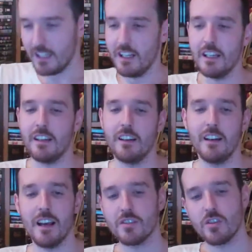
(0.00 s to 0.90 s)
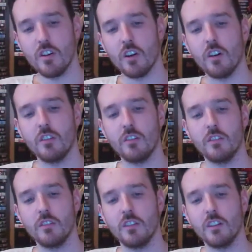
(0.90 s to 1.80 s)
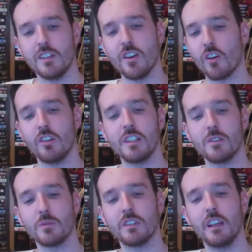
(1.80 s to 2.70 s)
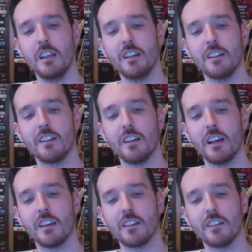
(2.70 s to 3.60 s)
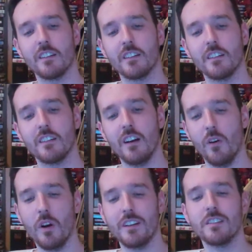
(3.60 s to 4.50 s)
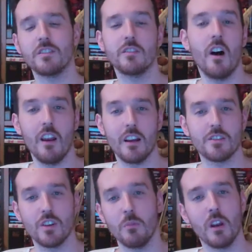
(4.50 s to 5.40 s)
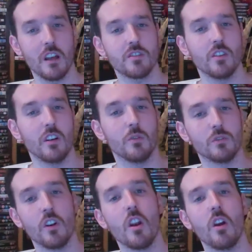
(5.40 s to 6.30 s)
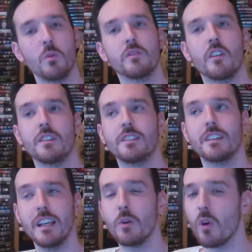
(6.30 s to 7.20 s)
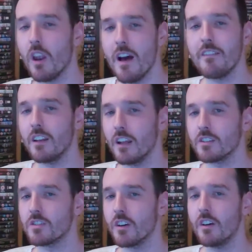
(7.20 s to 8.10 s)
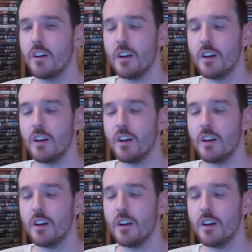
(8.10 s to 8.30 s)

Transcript: Like last year, not only did we see like it, it didn't start last year, but last year there was a it was very sequel heavy last year.